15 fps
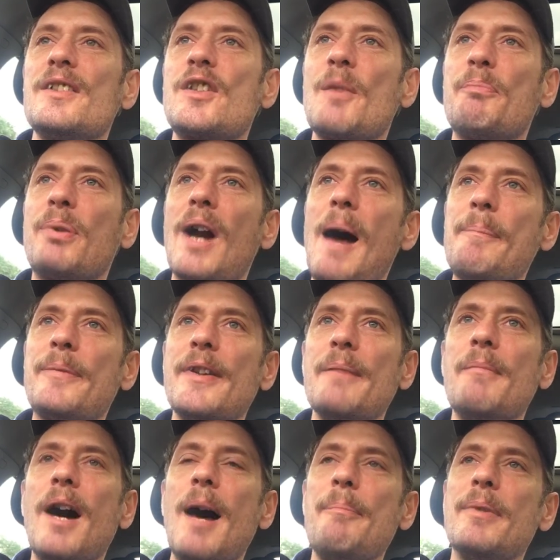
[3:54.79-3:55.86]
to prop
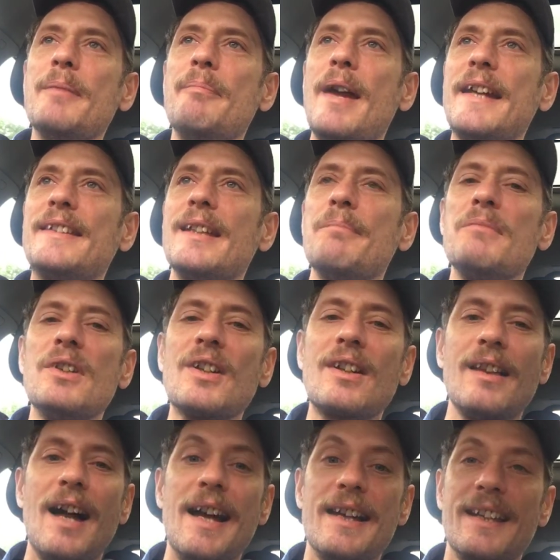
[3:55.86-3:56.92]
them up and make them look
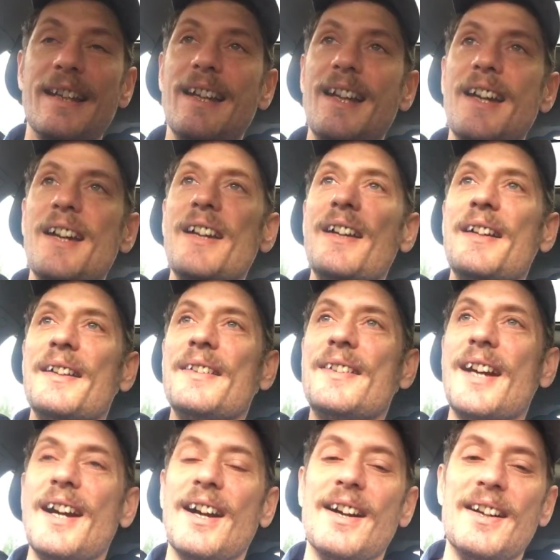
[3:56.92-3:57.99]
like
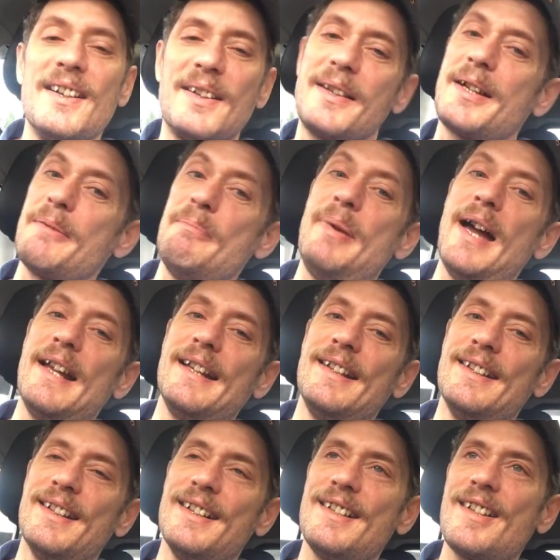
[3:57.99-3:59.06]
they're
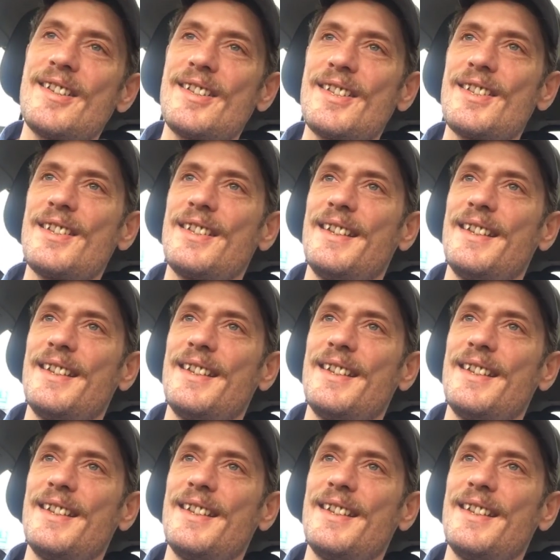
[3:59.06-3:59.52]
competitors